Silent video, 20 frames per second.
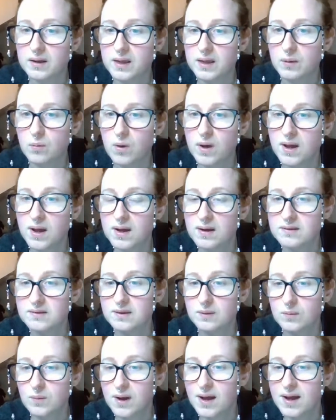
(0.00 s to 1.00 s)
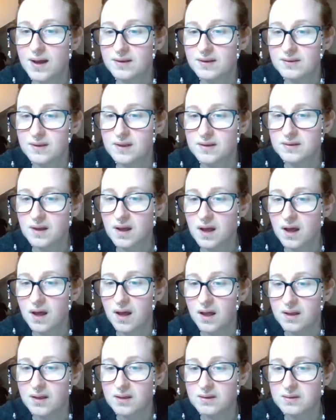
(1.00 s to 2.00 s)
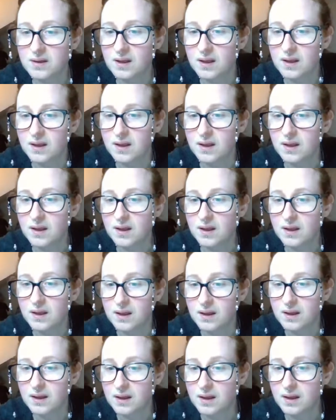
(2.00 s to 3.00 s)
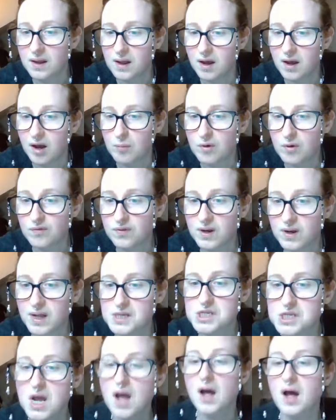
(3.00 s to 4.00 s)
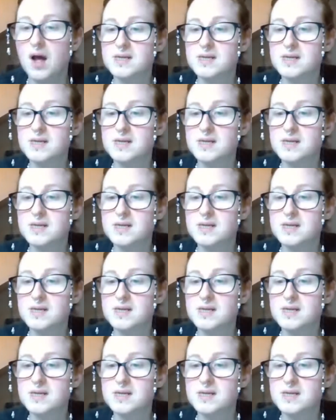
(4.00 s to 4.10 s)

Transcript: It works. Huzzah! Huzzah! I'm off for lunch.